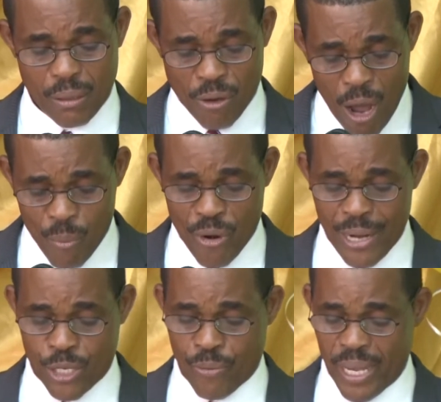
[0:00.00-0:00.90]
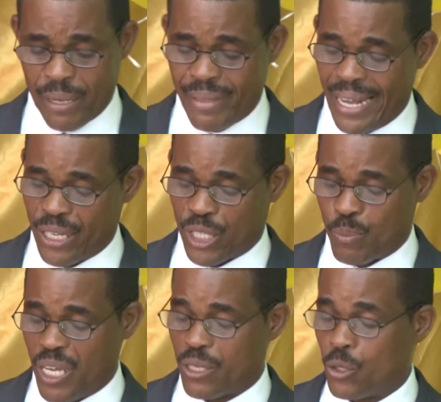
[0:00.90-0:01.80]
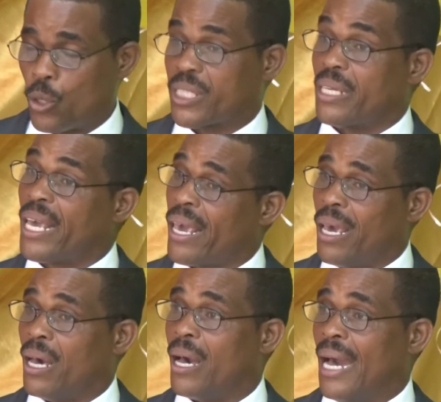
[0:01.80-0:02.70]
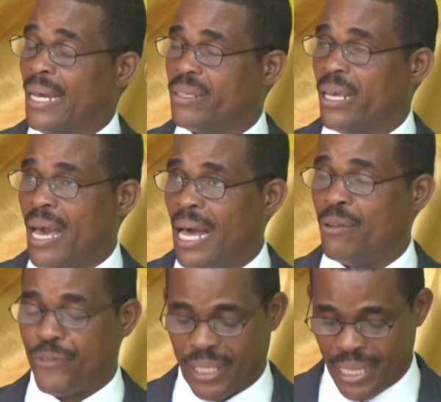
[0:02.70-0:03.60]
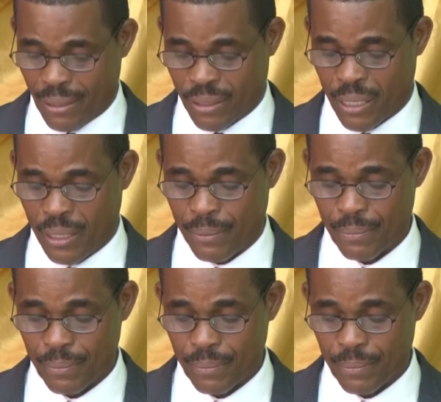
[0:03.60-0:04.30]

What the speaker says: camaraderie that is being noted here at the Alpha Center